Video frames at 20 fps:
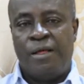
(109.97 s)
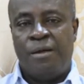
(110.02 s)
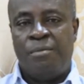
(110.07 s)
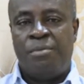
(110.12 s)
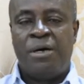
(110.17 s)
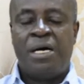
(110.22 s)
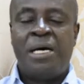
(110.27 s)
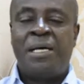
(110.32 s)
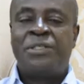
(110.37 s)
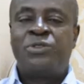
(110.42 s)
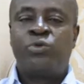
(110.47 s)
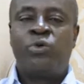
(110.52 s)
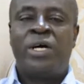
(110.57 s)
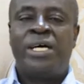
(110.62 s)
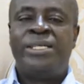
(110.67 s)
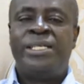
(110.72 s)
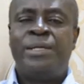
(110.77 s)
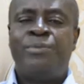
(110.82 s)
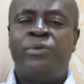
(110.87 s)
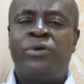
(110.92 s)
Perhaps we are
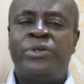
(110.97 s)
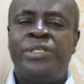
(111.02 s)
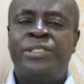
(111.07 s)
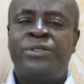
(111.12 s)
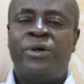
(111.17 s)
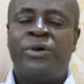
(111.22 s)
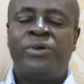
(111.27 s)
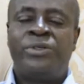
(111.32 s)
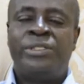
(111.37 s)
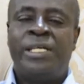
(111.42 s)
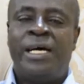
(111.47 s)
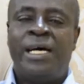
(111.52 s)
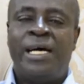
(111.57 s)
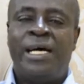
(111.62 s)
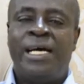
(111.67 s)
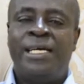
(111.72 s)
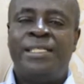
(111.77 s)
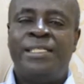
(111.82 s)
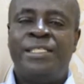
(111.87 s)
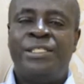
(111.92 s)
laboring under
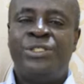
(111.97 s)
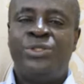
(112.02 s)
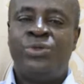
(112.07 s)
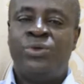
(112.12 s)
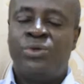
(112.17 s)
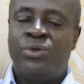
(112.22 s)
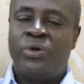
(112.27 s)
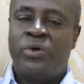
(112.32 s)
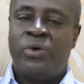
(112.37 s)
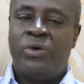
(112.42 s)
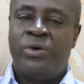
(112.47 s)
any yoke,